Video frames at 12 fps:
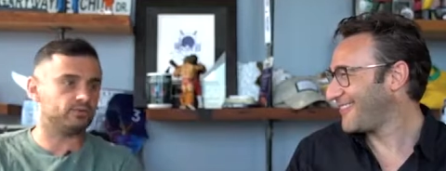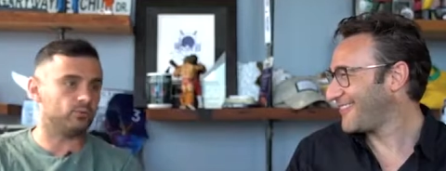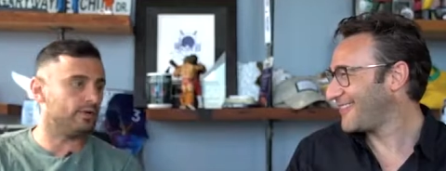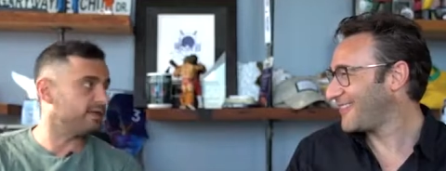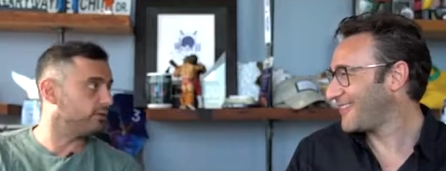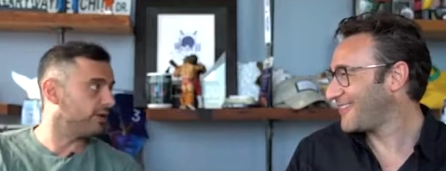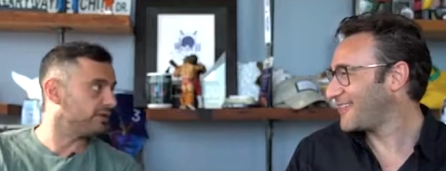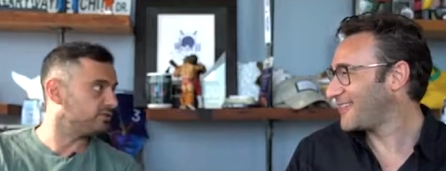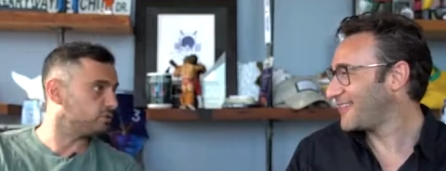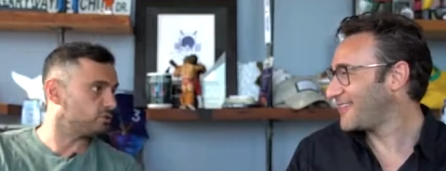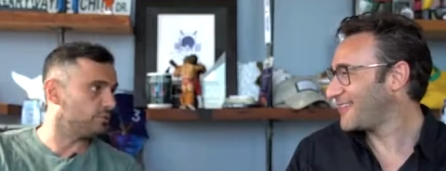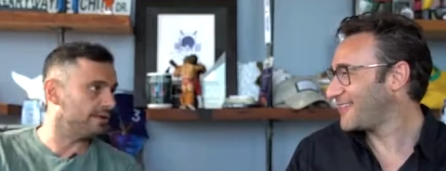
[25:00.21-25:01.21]
Speaker 1: is really great at
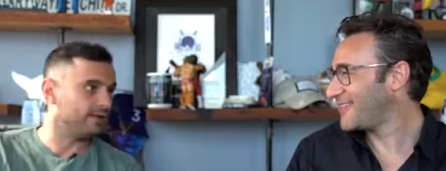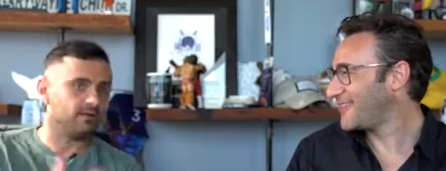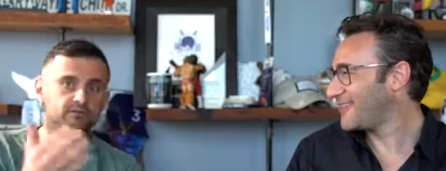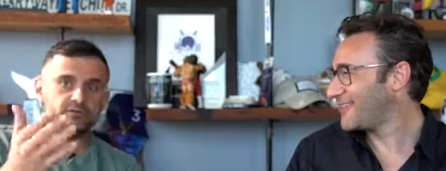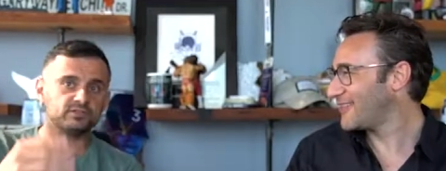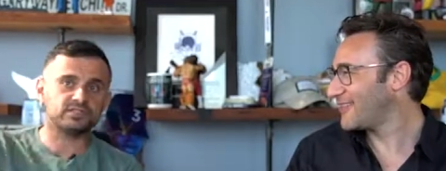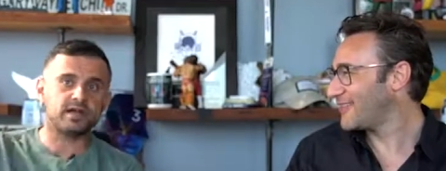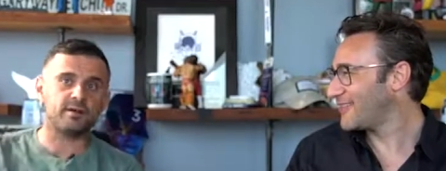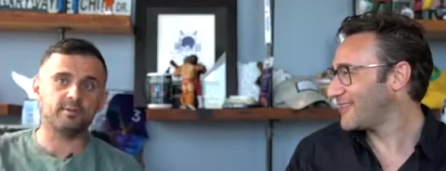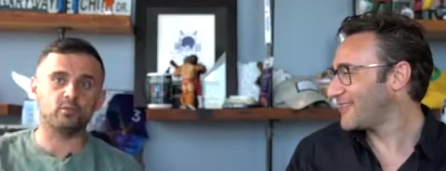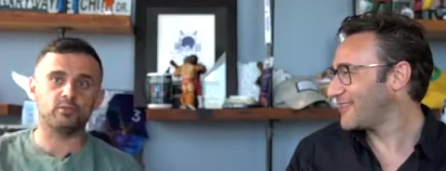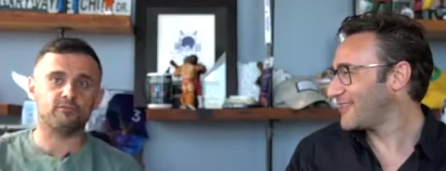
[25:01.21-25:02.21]
social media, and the first
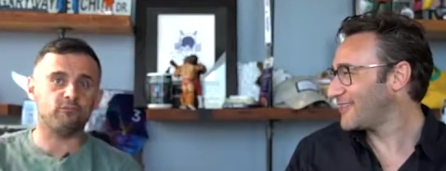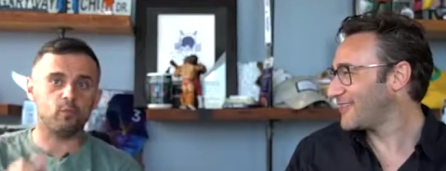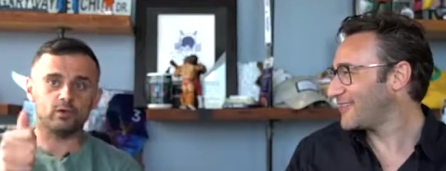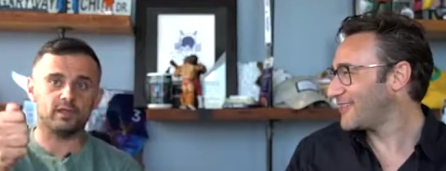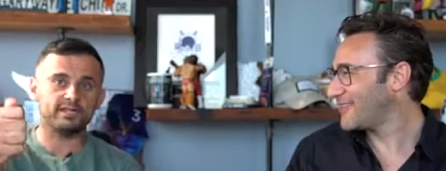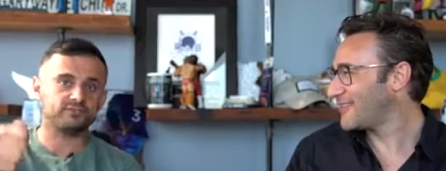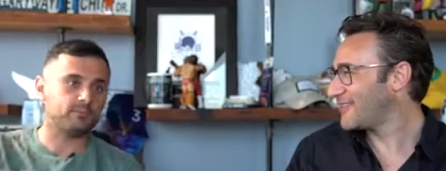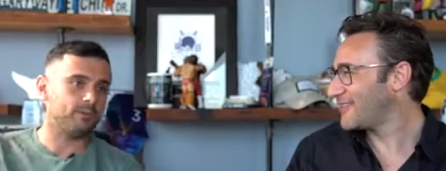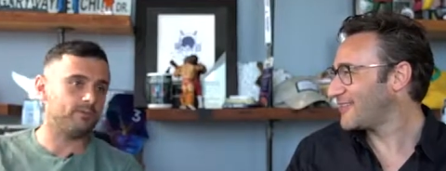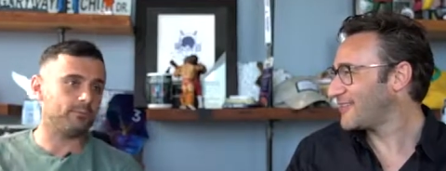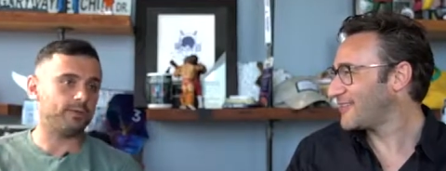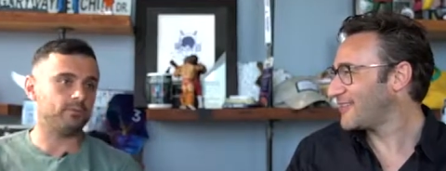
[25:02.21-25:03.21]
comment with four likes from
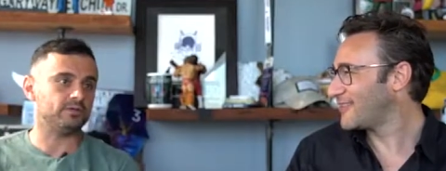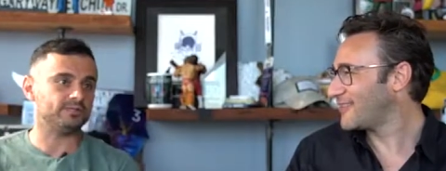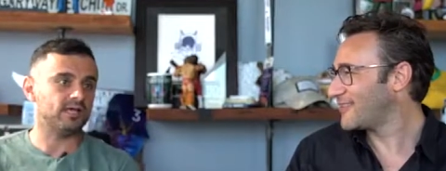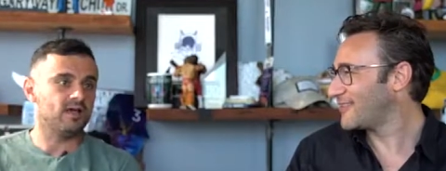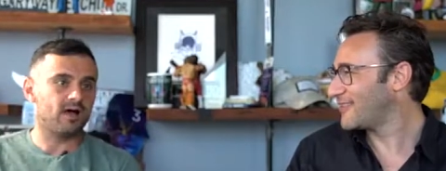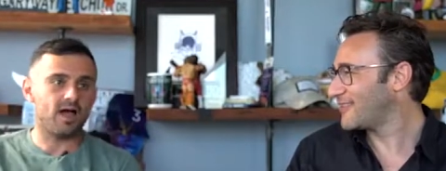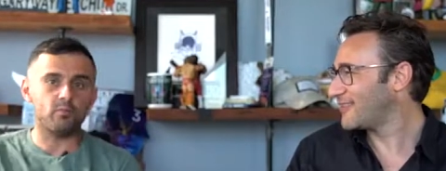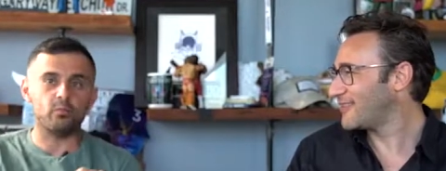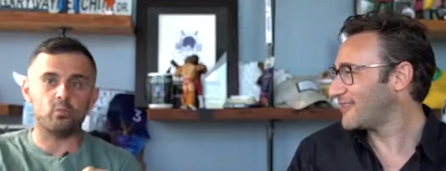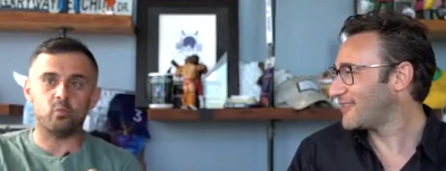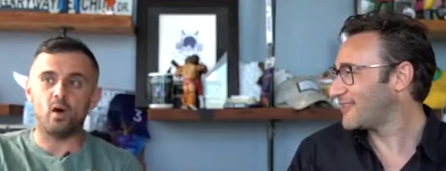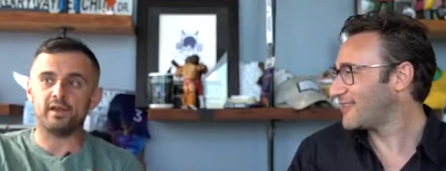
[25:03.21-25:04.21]
other people is, "I
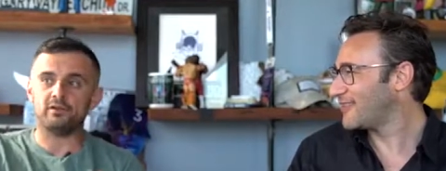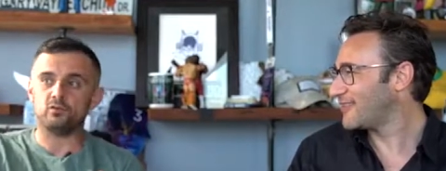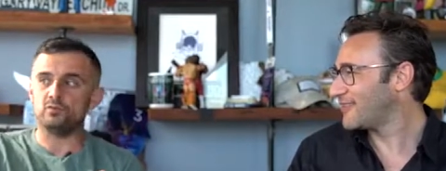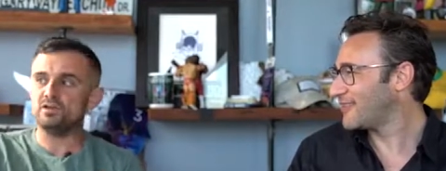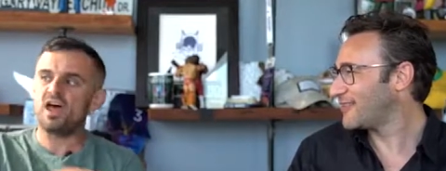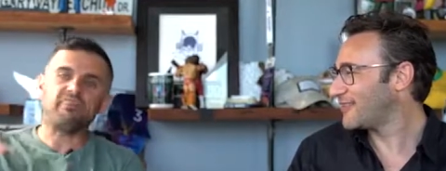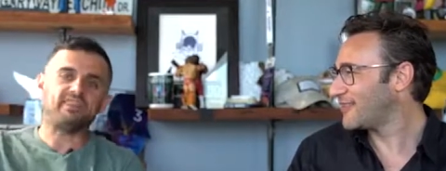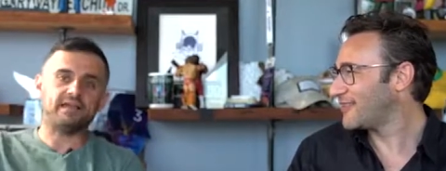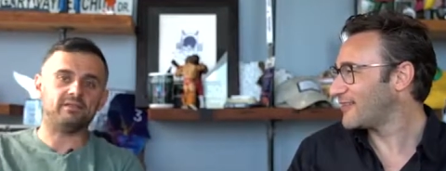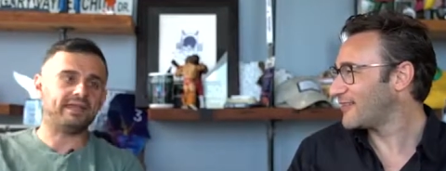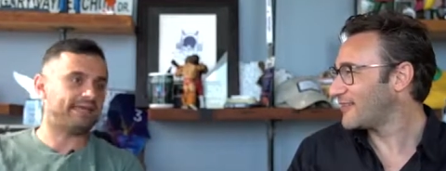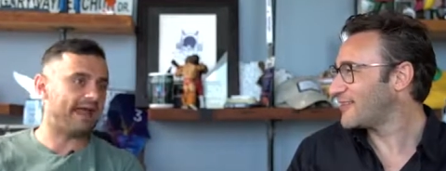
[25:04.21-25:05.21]
would want to do
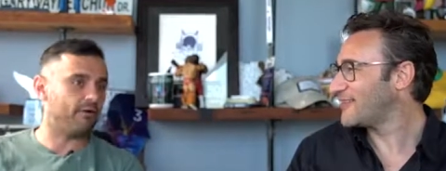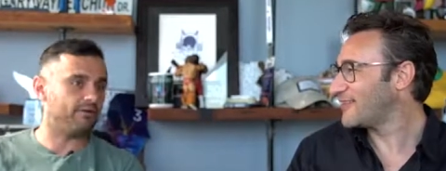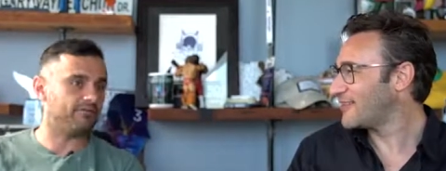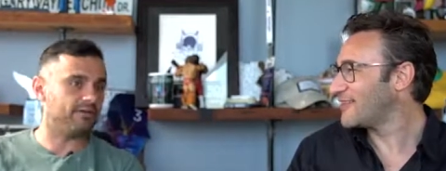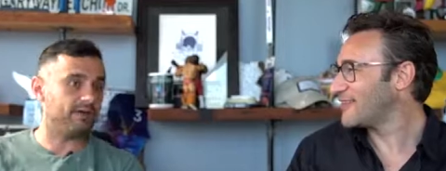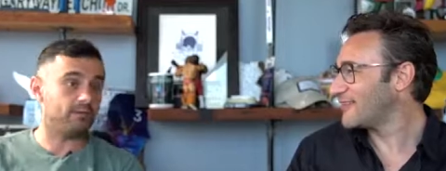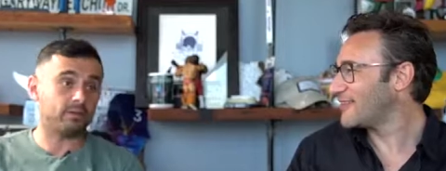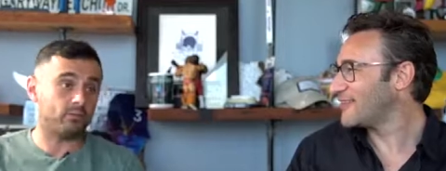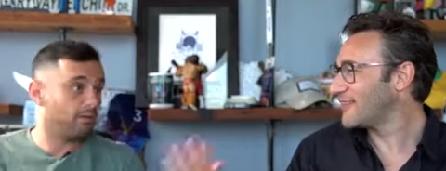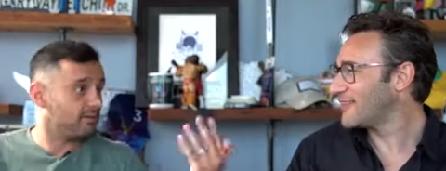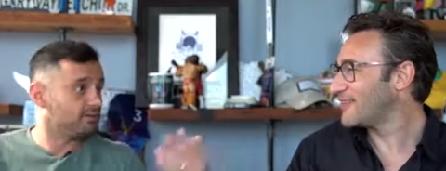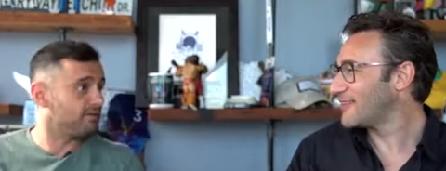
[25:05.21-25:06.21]
nothing like Gary Vee," and I'm like,
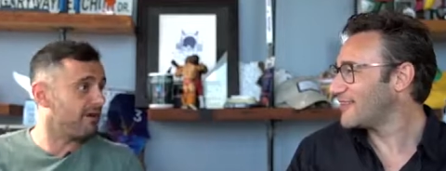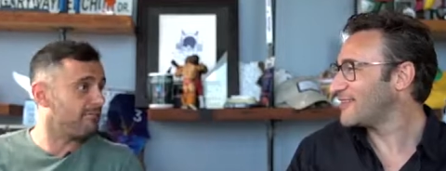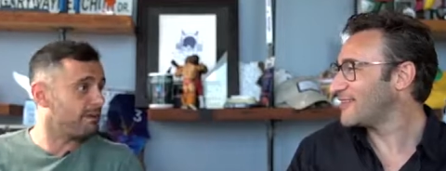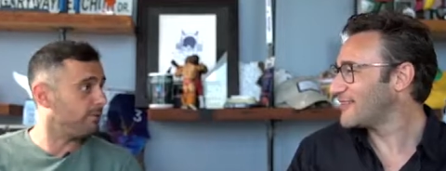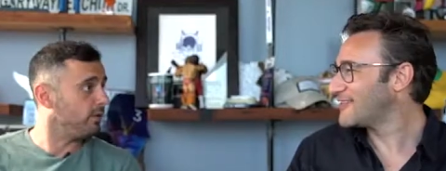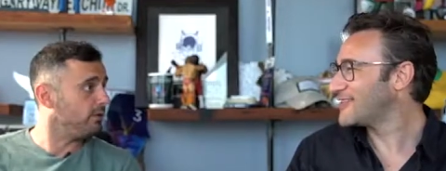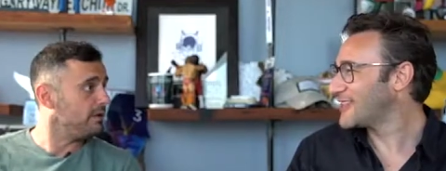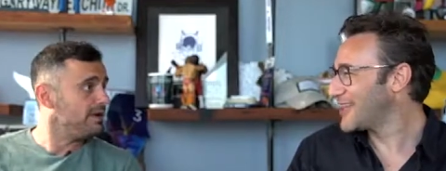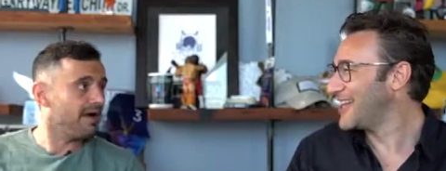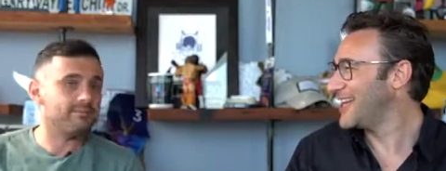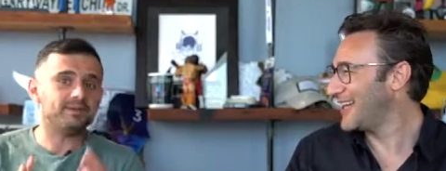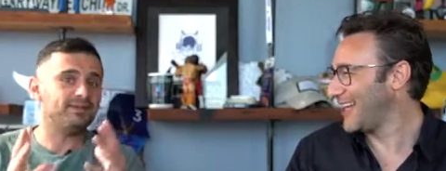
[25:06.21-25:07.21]
"Well, there's five people."
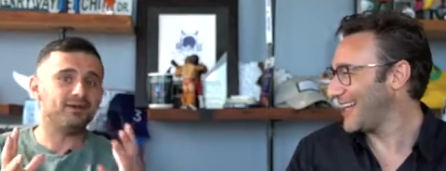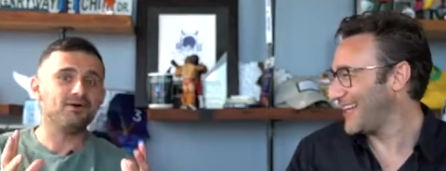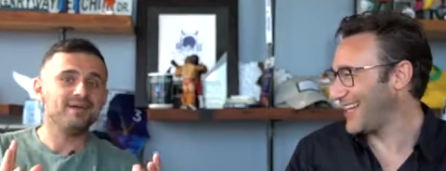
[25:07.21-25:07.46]
I mean, you know,